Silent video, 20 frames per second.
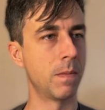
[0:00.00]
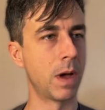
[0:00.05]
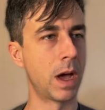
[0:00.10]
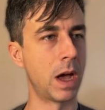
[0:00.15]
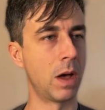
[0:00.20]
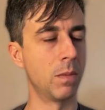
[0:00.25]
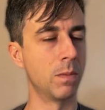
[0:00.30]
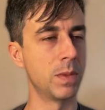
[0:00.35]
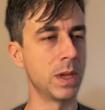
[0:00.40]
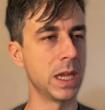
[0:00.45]

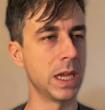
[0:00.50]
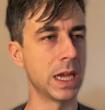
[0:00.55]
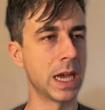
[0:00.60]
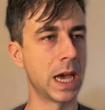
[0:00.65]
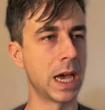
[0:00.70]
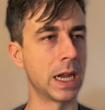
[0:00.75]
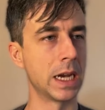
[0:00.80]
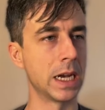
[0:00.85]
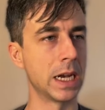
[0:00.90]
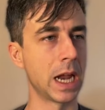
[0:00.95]
I'll be
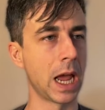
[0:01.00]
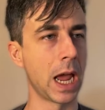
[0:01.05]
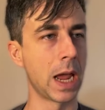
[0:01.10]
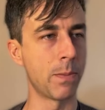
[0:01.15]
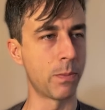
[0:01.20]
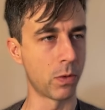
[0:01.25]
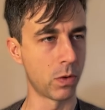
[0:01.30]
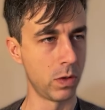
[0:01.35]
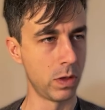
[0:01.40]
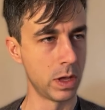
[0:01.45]
at in
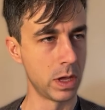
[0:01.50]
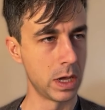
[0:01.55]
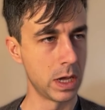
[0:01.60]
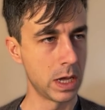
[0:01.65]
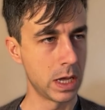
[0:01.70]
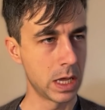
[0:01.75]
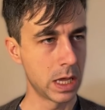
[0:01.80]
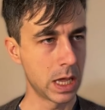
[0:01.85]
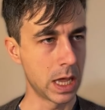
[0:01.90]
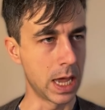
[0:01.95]
April,
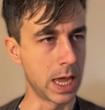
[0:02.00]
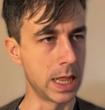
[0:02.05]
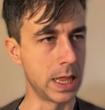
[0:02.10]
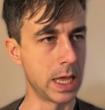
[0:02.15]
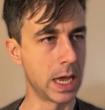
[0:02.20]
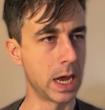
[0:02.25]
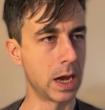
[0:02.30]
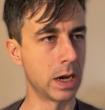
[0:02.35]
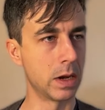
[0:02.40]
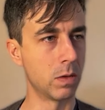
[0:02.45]
and
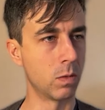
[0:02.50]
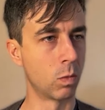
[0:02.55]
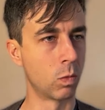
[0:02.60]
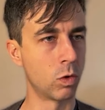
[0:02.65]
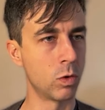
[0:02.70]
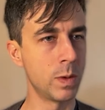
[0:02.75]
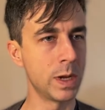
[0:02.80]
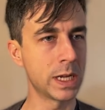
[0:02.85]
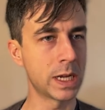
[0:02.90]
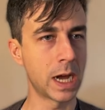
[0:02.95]
then
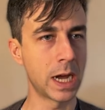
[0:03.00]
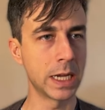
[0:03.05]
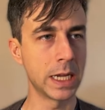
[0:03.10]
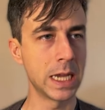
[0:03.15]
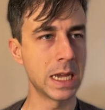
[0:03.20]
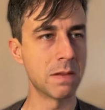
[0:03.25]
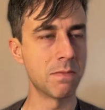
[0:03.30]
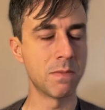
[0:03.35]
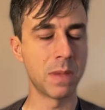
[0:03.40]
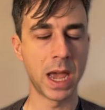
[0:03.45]
Ruby
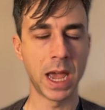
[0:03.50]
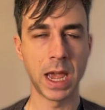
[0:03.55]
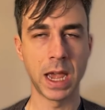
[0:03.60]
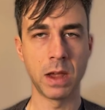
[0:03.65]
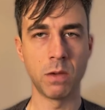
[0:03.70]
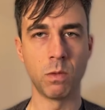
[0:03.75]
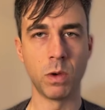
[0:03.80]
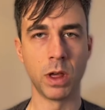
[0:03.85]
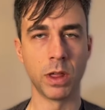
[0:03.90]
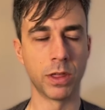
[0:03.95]
Kaigi in
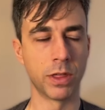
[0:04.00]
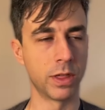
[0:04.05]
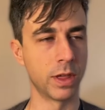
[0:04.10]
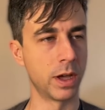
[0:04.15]
May with